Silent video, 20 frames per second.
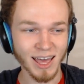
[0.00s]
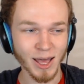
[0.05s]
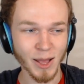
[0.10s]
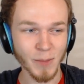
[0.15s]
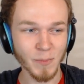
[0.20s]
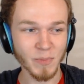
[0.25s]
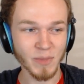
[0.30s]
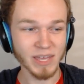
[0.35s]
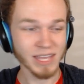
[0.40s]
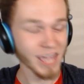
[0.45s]

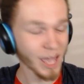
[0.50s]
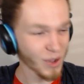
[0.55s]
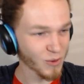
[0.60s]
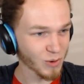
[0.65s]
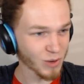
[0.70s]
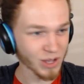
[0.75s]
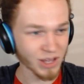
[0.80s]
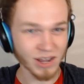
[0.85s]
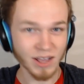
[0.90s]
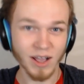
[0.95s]
But
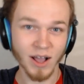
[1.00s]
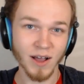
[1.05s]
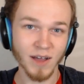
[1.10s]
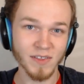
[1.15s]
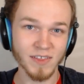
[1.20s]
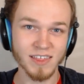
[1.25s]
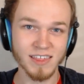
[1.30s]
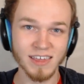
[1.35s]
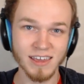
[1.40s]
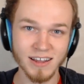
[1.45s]
yeah, we're gonna
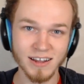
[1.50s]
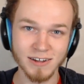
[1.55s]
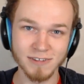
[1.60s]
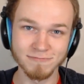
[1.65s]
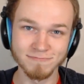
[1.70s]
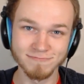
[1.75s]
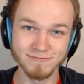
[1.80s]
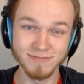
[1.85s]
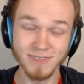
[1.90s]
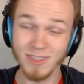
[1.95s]
call this
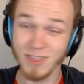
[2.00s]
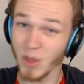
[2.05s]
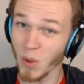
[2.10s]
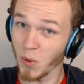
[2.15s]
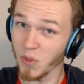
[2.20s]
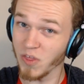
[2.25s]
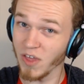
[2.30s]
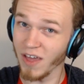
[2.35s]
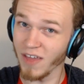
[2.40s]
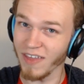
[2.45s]
here.
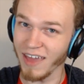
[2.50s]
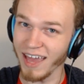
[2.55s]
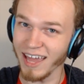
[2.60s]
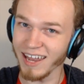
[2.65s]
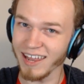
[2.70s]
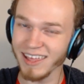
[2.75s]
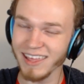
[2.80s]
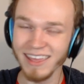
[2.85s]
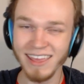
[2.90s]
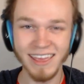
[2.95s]
So with all
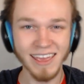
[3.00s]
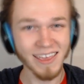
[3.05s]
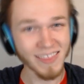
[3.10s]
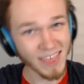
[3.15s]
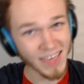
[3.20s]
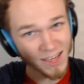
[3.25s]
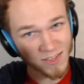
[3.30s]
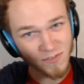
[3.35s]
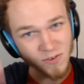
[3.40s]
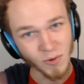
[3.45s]
that,
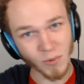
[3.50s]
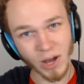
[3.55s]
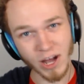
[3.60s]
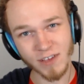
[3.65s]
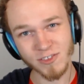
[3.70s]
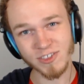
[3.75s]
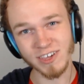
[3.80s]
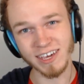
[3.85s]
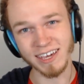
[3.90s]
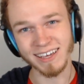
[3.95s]
Thanks for
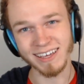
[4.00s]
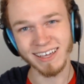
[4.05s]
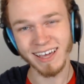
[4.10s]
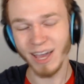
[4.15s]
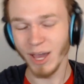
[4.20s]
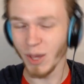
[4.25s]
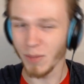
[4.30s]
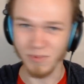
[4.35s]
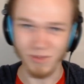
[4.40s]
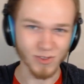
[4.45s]
watching.
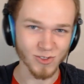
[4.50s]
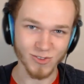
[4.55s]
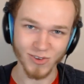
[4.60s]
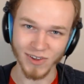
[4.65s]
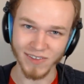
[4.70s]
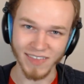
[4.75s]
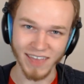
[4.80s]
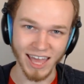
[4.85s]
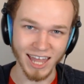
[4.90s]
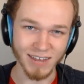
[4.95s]
I hope you
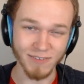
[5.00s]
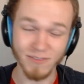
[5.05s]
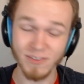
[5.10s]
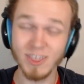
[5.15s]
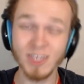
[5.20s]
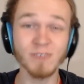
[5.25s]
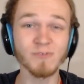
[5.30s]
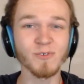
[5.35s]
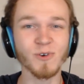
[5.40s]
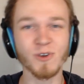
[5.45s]
enjoyed that, and
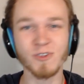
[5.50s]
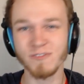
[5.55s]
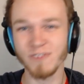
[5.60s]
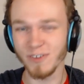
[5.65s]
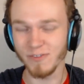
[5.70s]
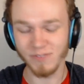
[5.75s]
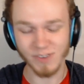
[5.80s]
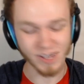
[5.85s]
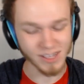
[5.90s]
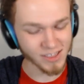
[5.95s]
if you did, of
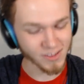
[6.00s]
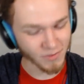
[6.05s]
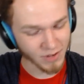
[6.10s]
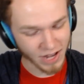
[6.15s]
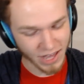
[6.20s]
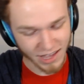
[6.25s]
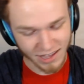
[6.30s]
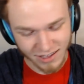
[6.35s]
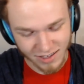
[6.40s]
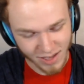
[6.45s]
course, feel free to
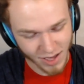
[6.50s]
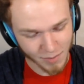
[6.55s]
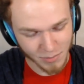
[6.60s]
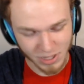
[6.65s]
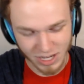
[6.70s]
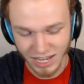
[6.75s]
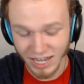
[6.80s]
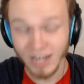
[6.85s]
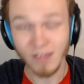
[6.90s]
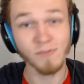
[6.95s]
like,
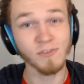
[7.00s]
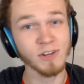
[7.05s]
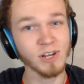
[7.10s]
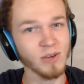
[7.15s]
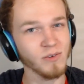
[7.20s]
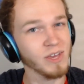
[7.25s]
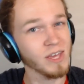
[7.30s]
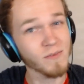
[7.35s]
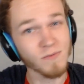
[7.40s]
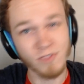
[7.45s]
comment, and if
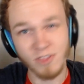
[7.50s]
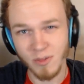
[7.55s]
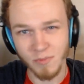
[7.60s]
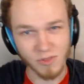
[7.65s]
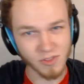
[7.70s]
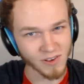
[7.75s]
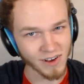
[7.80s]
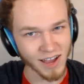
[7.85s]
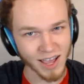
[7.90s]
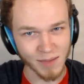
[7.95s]
you're new, even
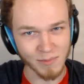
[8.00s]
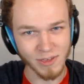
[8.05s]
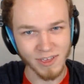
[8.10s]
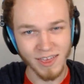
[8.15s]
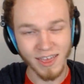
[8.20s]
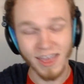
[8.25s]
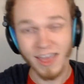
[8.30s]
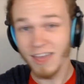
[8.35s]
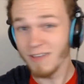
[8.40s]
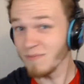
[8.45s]
subscribe.
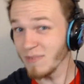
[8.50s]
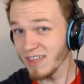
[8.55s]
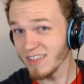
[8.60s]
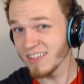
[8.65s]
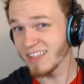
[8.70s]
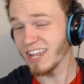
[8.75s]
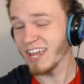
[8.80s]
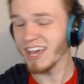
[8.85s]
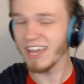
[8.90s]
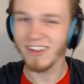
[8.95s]
It
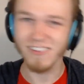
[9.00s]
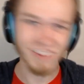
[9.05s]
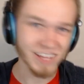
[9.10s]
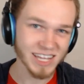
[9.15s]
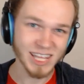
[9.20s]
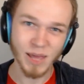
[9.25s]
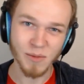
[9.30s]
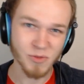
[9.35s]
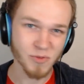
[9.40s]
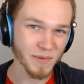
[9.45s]
means a lot, it
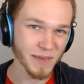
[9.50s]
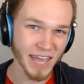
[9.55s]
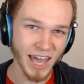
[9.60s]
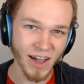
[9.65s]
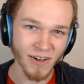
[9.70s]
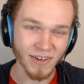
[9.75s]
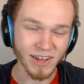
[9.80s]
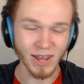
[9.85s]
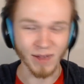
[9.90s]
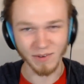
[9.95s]
really helps
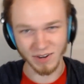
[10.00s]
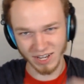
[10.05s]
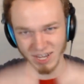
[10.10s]
me out,